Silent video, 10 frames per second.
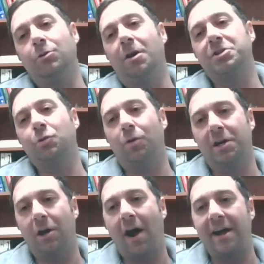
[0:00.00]
do also
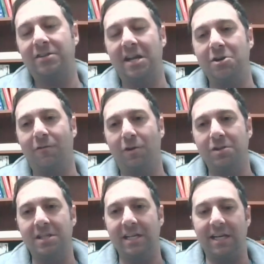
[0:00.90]
work at Ohio State
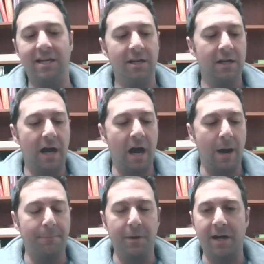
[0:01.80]
University,
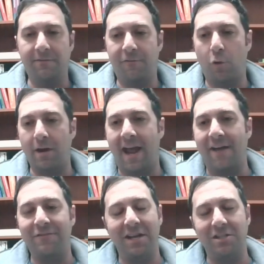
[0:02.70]
but
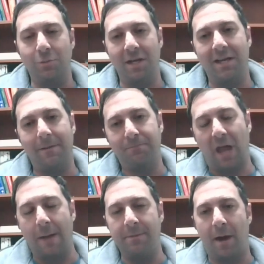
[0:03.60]
4.5 days a week,
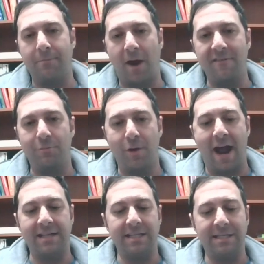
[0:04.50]
I'm in my private
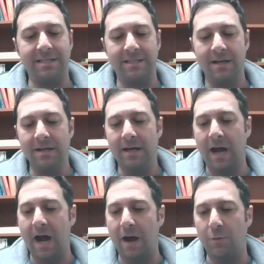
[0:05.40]
practice
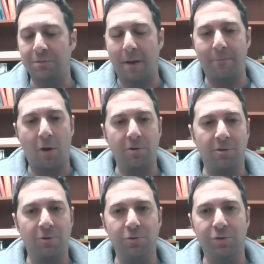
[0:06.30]
with my
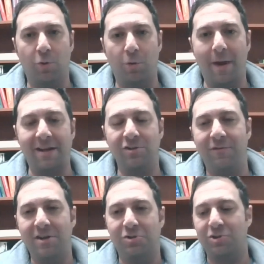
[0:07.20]
partner, who's an oral
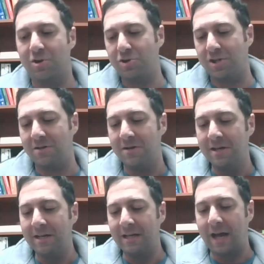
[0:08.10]
maxillofacial surgeon,
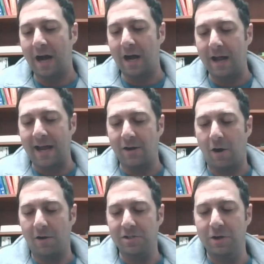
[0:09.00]
and
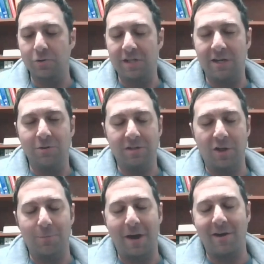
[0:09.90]
our associate, who's
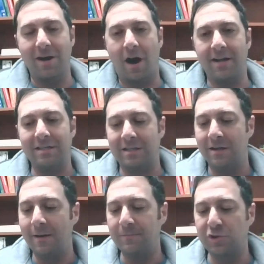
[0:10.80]
another periodontist,
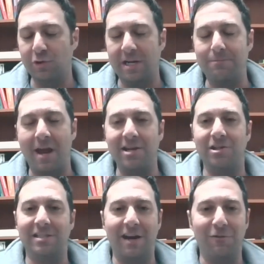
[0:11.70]
treating
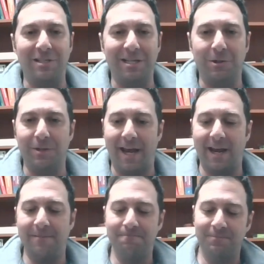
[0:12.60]
patients every single
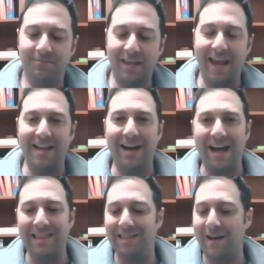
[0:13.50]
day, and
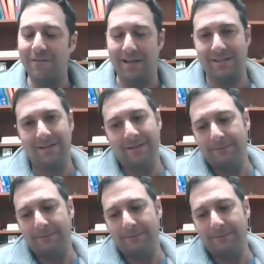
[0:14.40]
I love it.